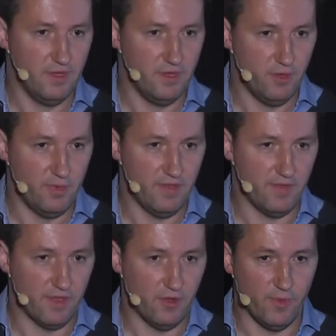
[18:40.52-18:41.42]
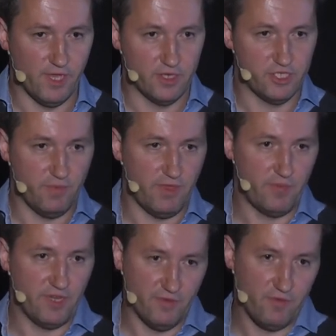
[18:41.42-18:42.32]
Nobody's thinking, oh, we're going to ship
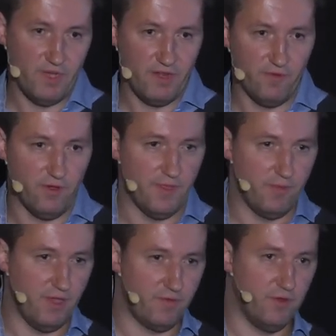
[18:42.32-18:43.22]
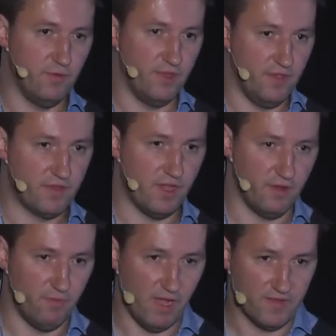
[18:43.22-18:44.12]
something different by default. Then we have to do with these kind
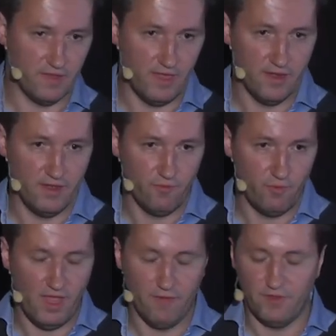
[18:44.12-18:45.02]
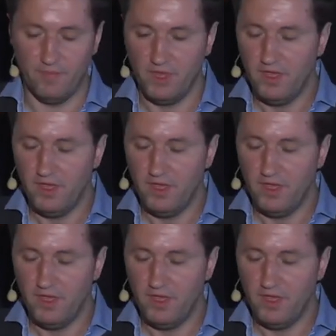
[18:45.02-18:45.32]
of bugs again if we have some.